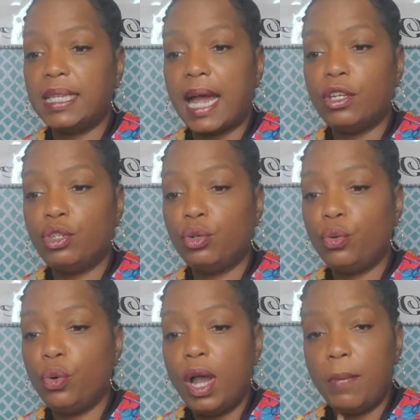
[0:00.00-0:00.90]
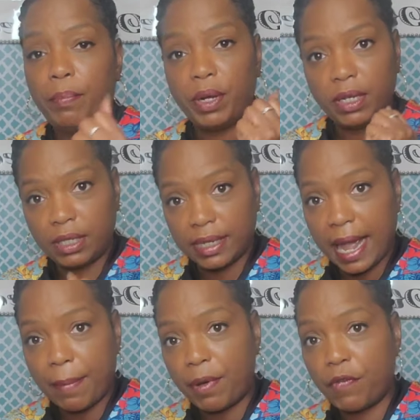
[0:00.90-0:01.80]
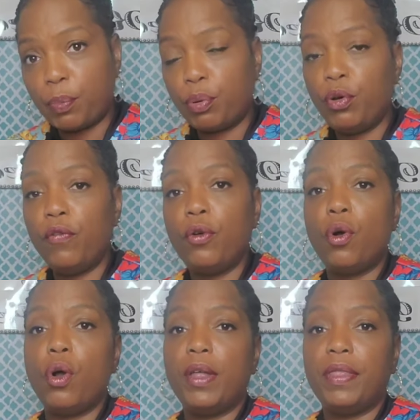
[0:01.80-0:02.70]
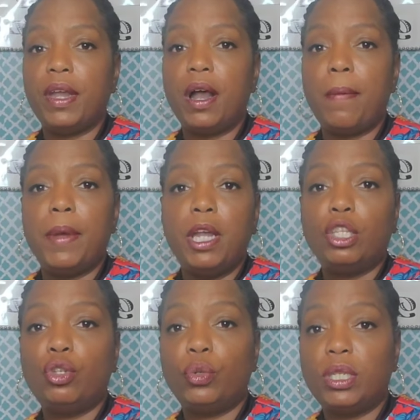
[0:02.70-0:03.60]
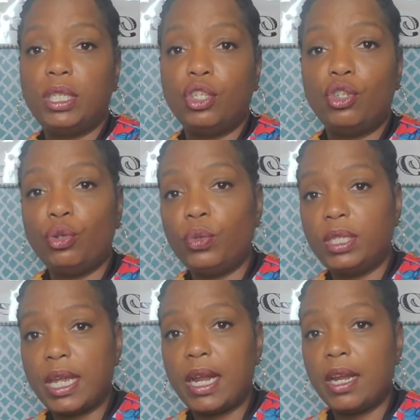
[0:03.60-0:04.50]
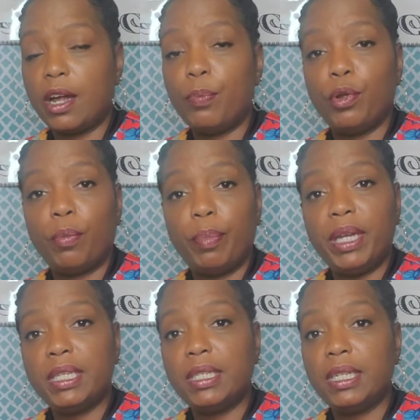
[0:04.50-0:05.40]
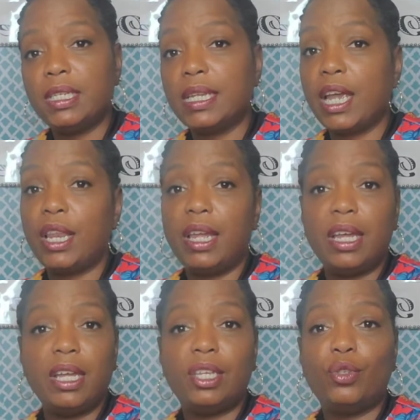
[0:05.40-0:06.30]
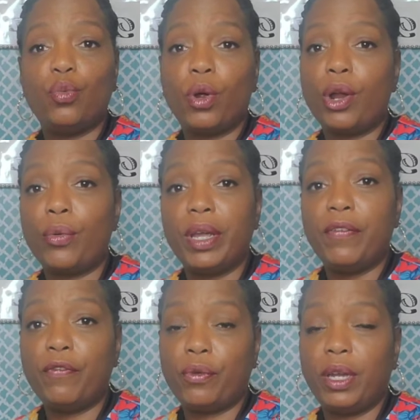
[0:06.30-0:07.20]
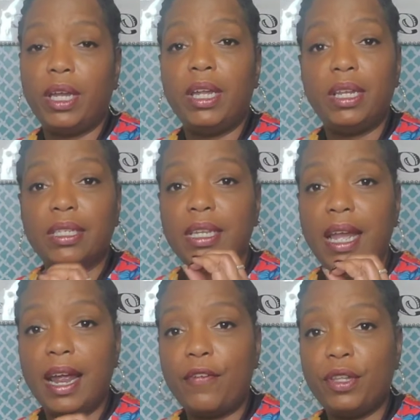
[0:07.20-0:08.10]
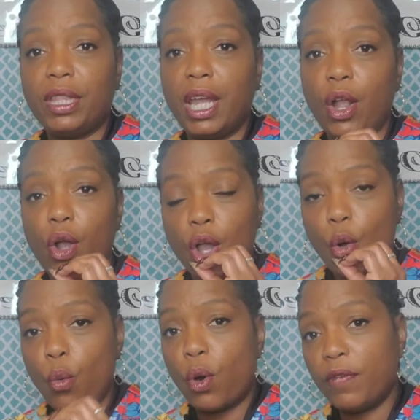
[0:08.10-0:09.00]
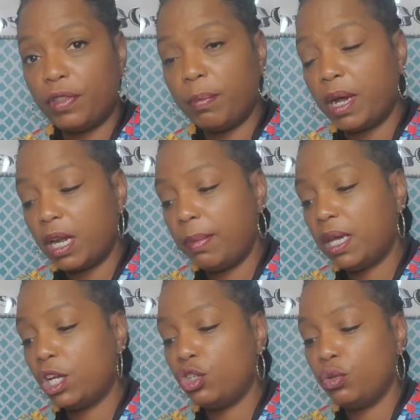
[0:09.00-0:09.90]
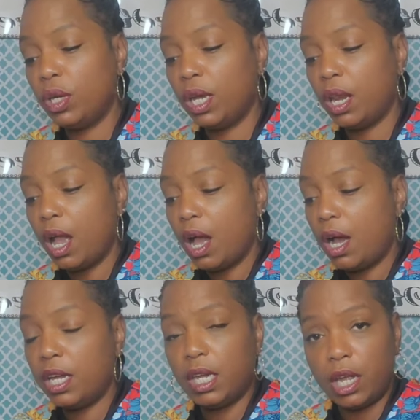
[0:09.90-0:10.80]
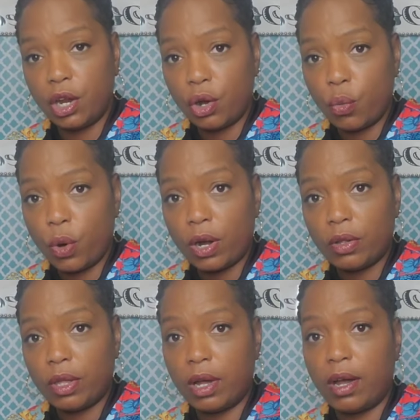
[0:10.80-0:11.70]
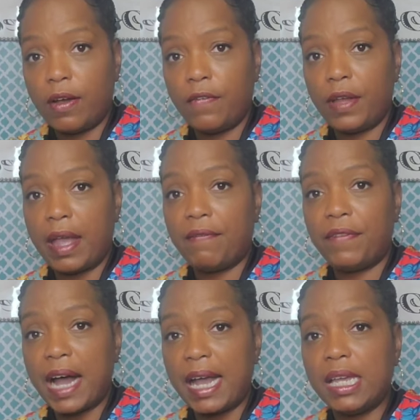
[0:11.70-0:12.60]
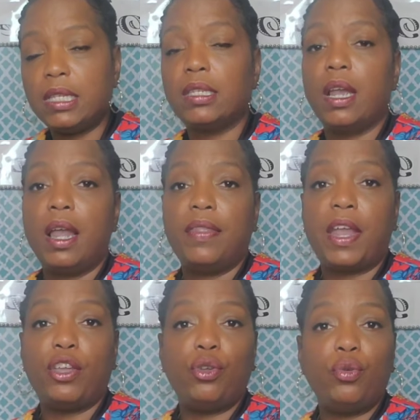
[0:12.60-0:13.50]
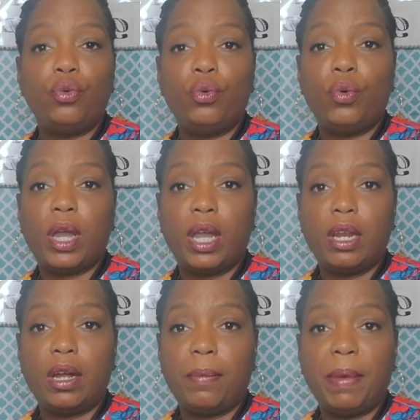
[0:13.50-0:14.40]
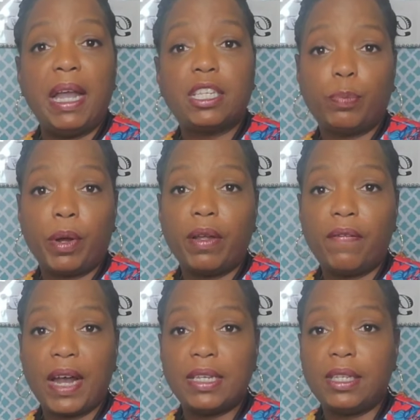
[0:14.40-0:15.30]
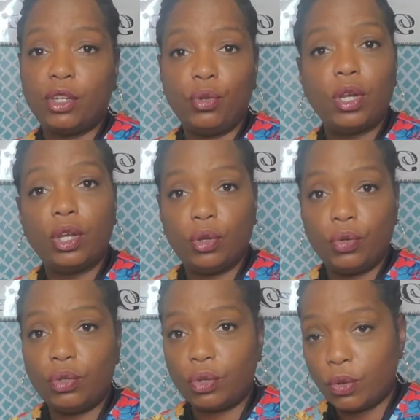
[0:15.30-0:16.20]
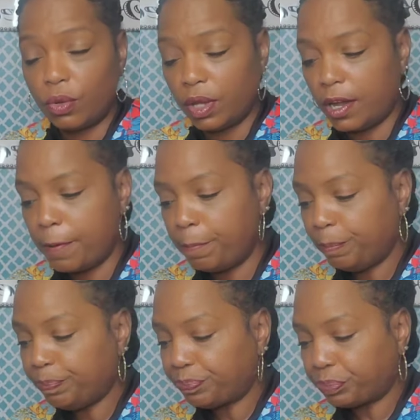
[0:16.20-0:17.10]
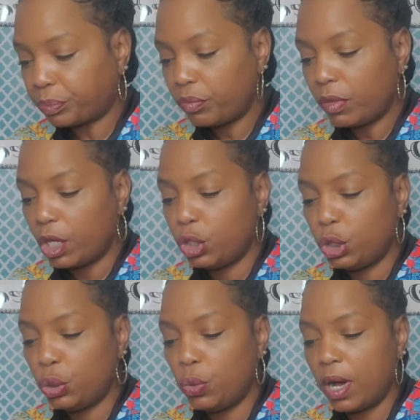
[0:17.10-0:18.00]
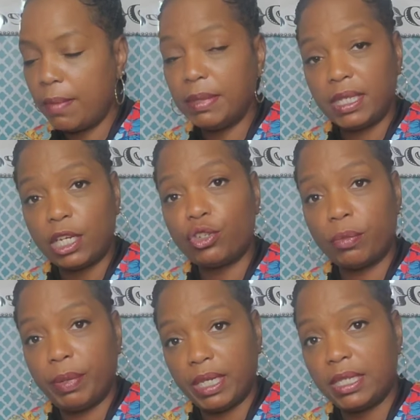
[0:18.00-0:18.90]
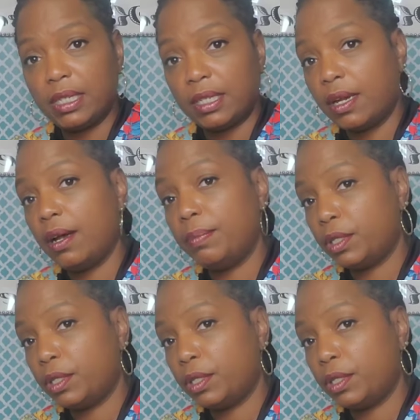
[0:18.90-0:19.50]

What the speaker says: I do put a stamp of approval on them to assist you with setting up your business, and it is worry free. It is everything worth the money, because you get a year worth of advice that you can expert advice that you can use through them to set your business up.